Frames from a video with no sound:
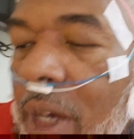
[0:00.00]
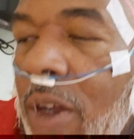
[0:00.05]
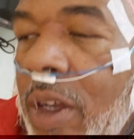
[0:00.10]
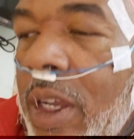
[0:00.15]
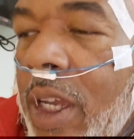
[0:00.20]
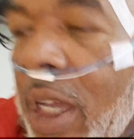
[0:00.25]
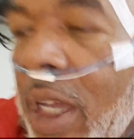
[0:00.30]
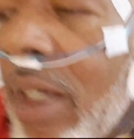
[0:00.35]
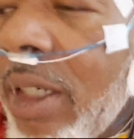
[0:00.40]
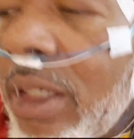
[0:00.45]
all
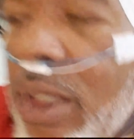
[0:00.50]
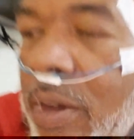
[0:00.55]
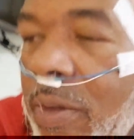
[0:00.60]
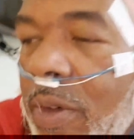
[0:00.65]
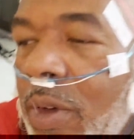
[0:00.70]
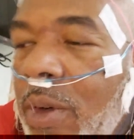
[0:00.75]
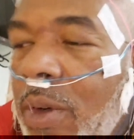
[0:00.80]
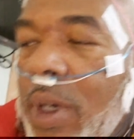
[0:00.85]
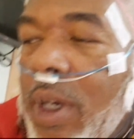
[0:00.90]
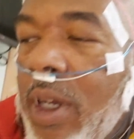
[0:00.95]
kind of stuff
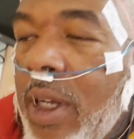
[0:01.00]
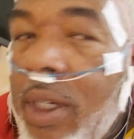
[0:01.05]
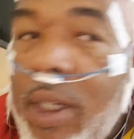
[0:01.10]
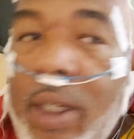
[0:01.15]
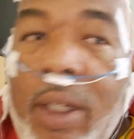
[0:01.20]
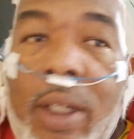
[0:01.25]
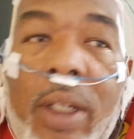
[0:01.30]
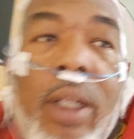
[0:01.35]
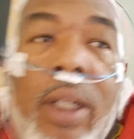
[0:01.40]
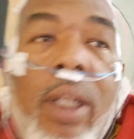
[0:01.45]
going on.
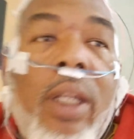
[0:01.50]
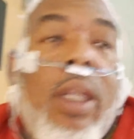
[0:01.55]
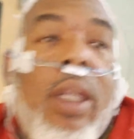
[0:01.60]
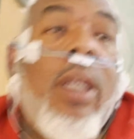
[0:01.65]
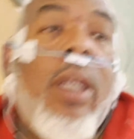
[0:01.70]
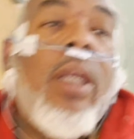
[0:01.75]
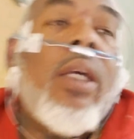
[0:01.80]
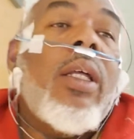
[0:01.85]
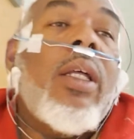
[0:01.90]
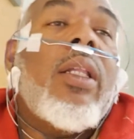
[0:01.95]

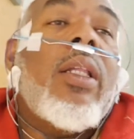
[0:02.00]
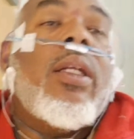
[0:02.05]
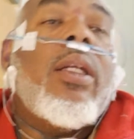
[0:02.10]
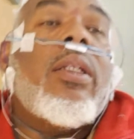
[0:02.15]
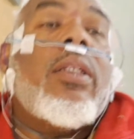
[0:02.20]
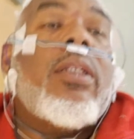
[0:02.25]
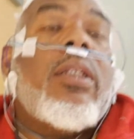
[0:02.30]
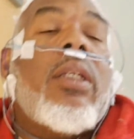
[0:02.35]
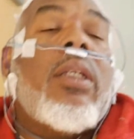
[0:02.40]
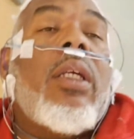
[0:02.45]

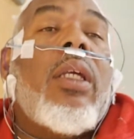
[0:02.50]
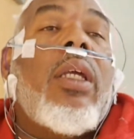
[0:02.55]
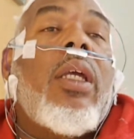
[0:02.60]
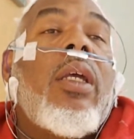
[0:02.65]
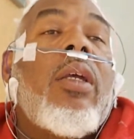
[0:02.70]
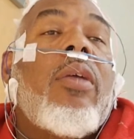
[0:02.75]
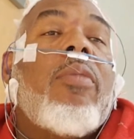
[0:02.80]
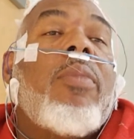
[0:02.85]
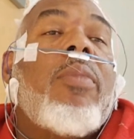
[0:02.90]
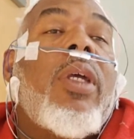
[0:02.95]
Let's see,
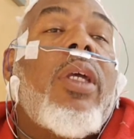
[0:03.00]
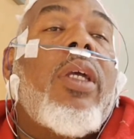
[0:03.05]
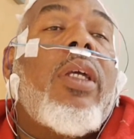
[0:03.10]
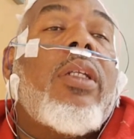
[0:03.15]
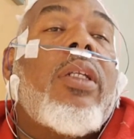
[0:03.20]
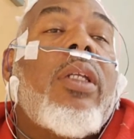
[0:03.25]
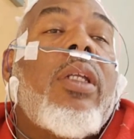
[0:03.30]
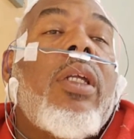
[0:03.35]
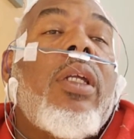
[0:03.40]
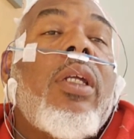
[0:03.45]
man,
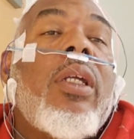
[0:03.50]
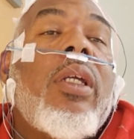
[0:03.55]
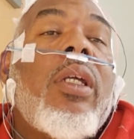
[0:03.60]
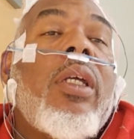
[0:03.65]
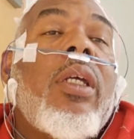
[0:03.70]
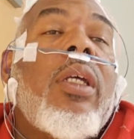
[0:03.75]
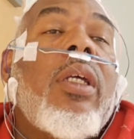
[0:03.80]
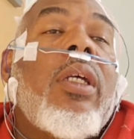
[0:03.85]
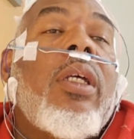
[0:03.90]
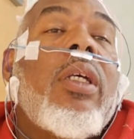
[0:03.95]

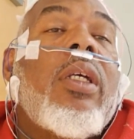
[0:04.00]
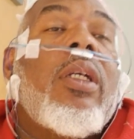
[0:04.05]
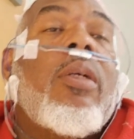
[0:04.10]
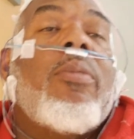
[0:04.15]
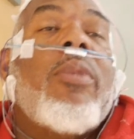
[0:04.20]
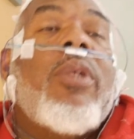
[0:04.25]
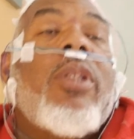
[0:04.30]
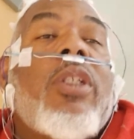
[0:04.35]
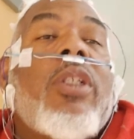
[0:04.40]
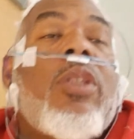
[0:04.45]

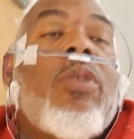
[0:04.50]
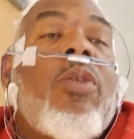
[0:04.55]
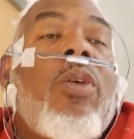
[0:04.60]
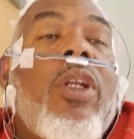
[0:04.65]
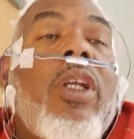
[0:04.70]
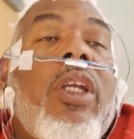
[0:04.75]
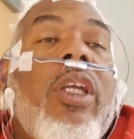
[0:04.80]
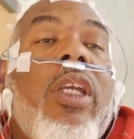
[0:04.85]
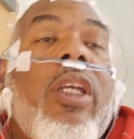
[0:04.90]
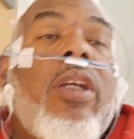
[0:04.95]
men snore
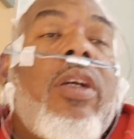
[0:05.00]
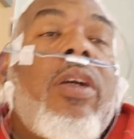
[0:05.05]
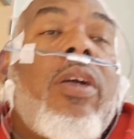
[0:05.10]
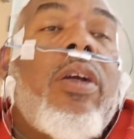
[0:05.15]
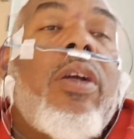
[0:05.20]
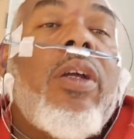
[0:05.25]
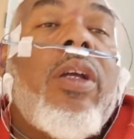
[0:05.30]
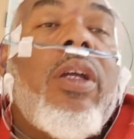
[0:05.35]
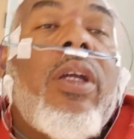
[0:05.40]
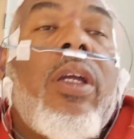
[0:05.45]
to
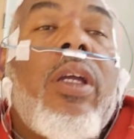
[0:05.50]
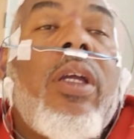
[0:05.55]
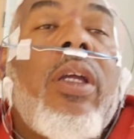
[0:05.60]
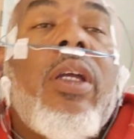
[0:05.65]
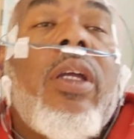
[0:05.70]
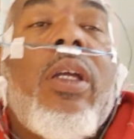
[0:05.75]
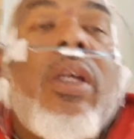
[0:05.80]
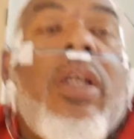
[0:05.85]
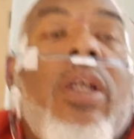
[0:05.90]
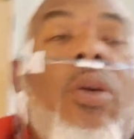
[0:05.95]
hear
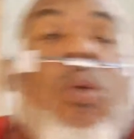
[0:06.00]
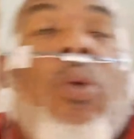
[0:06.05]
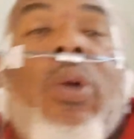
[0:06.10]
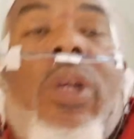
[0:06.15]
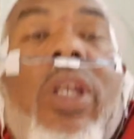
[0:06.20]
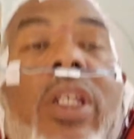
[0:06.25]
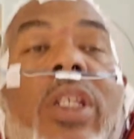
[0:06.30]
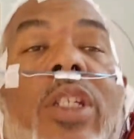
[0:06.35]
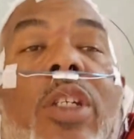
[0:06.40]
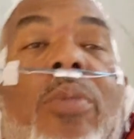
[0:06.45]

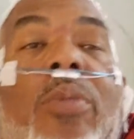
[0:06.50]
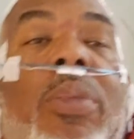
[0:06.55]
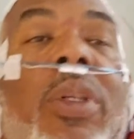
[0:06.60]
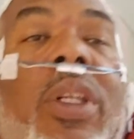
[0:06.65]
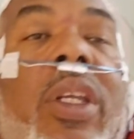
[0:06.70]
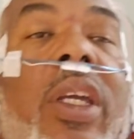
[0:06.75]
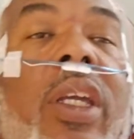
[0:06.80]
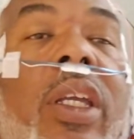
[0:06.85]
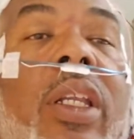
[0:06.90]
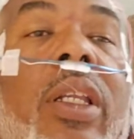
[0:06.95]
queens
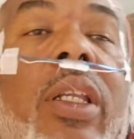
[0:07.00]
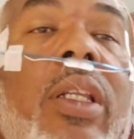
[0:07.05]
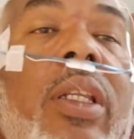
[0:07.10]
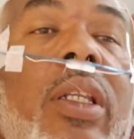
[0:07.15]
complain